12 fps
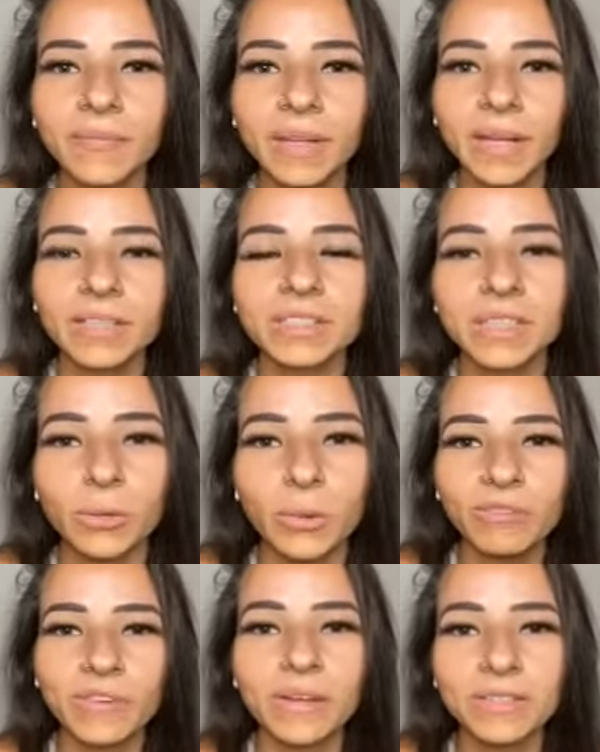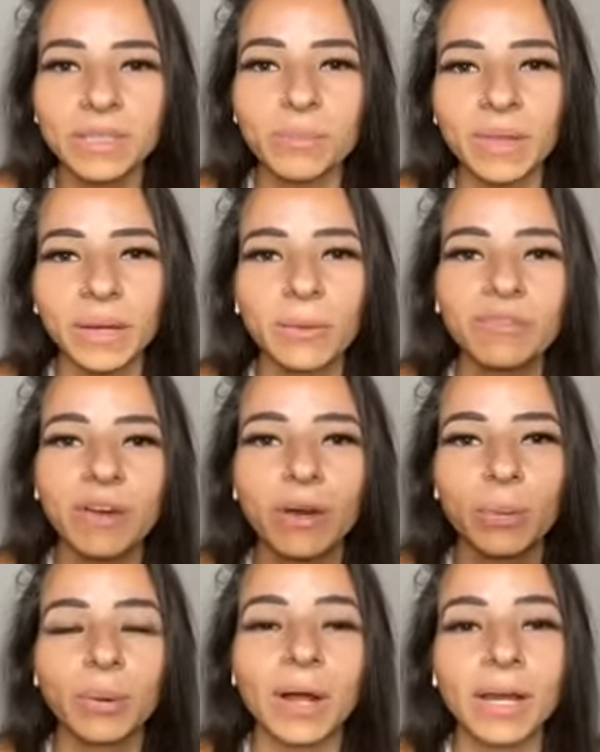And so we found something, we found
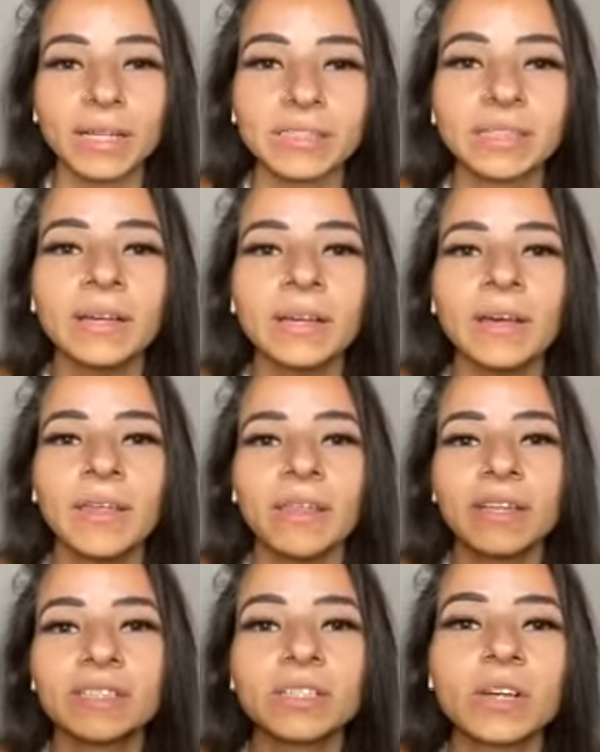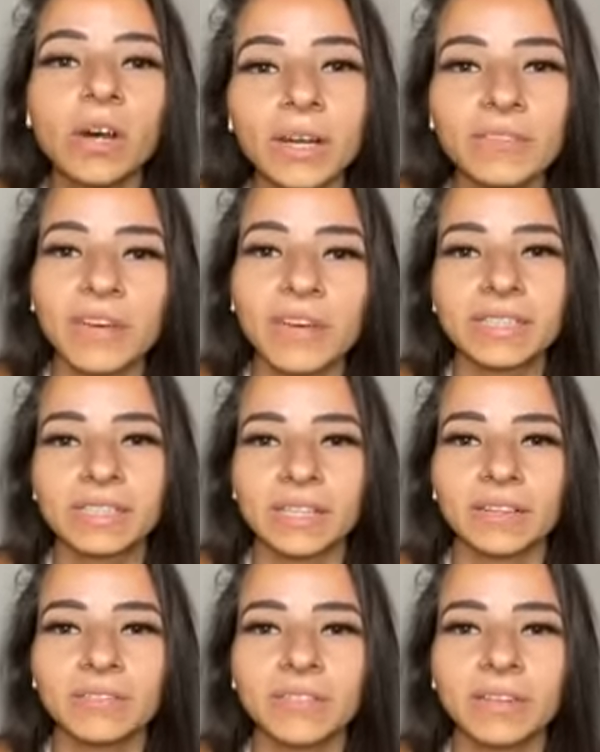a product that's non-invasive